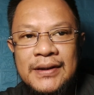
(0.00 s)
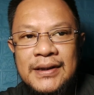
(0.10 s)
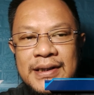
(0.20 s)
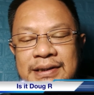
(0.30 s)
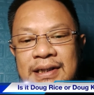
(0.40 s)

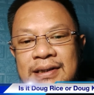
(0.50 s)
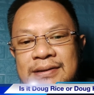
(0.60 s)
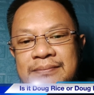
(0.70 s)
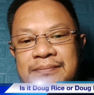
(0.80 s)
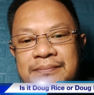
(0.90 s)
Hi, Doug.
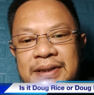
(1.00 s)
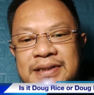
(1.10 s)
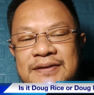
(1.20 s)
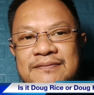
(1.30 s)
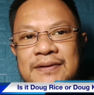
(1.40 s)
Best
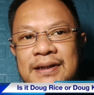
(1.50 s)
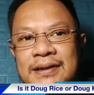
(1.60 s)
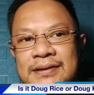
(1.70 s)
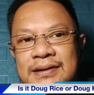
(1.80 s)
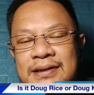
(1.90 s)
of luck
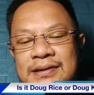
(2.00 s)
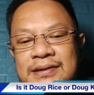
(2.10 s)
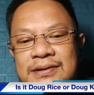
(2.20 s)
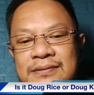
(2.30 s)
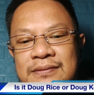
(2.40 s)
to
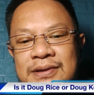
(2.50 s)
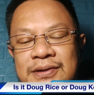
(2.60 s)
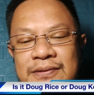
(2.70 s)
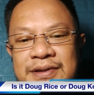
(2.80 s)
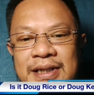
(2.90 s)
a
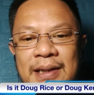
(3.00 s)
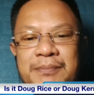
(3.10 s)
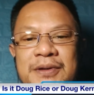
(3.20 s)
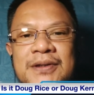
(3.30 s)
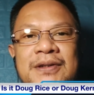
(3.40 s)
new
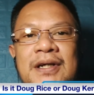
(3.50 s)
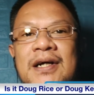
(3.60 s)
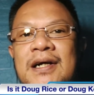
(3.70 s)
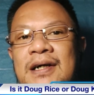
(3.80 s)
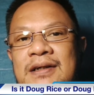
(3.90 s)
chapter
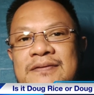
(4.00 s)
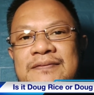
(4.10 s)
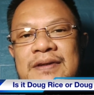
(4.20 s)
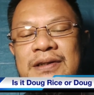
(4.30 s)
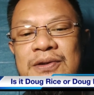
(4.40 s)
of
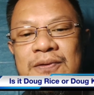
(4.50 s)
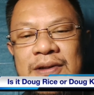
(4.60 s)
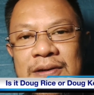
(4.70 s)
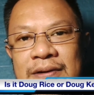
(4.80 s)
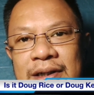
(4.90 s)
your
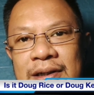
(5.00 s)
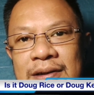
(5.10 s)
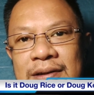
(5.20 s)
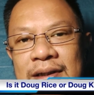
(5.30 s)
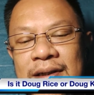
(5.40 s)

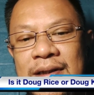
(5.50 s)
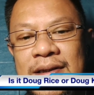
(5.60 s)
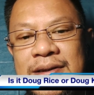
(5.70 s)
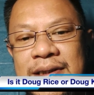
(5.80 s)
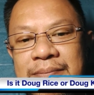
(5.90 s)
career. Uh,
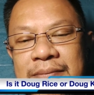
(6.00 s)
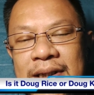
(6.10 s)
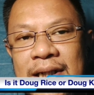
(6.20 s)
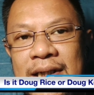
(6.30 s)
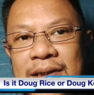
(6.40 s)
Team
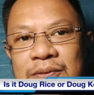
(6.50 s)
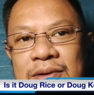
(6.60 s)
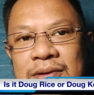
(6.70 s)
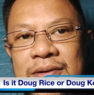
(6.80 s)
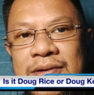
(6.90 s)
Makati
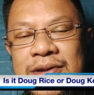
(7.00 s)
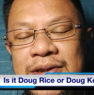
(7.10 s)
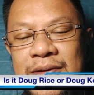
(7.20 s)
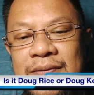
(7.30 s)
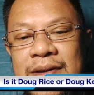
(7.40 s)
will
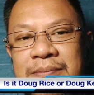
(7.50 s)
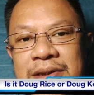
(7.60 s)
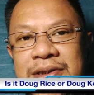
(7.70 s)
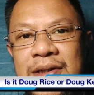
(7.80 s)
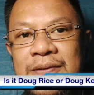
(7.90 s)
surely miss
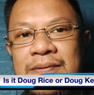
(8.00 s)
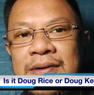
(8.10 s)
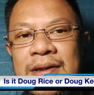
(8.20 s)
you